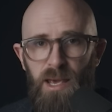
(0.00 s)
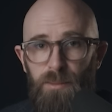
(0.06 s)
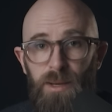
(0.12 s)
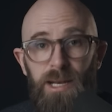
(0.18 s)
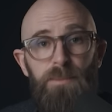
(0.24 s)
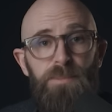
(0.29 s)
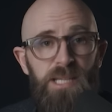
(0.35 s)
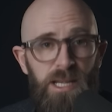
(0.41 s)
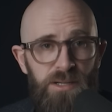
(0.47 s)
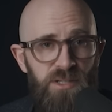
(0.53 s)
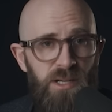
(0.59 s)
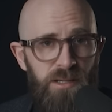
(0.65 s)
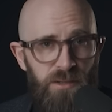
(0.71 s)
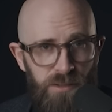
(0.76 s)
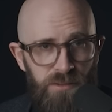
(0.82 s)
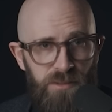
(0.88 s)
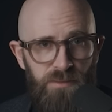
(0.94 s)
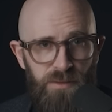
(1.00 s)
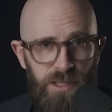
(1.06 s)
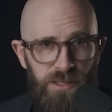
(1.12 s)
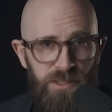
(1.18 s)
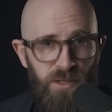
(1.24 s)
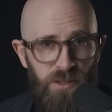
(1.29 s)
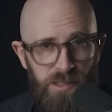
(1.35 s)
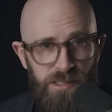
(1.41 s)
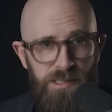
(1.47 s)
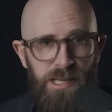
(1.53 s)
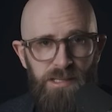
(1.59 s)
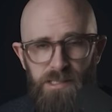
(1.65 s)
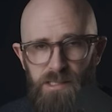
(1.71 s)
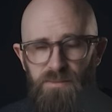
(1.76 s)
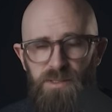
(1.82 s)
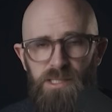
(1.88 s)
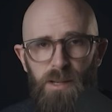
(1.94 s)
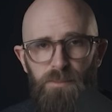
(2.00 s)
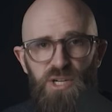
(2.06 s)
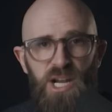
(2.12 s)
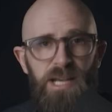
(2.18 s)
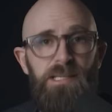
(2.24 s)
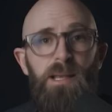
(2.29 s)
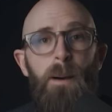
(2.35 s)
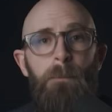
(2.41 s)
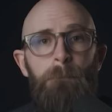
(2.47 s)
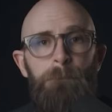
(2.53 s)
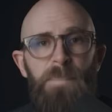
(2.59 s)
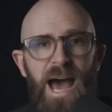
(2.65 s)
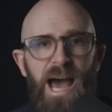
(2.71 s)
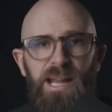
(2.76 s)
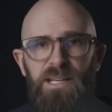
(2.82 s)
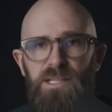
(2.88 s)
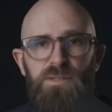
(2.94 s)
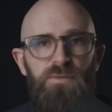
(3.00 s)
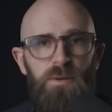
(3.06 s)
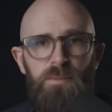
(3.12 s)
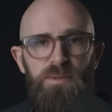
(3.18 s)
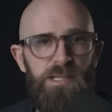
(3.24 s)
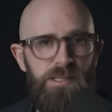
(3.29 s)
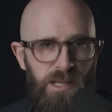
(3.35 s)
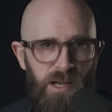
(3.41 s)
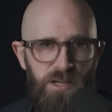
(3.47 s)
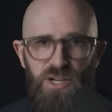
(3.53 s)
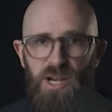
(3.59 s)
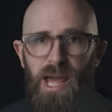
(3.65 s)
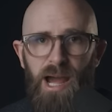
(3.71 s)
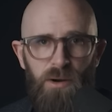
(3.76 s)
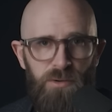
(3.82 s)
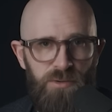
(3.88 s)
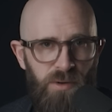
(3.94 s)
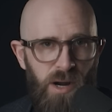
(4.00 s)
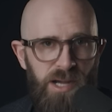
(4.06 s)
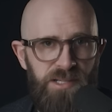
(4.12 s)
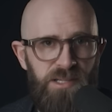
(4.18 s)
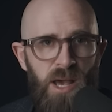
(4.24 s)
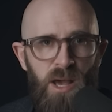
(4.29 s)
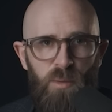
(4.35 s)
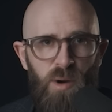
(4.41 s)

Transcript: many potentially controversial or sensitive subjects are banned from discussion outright,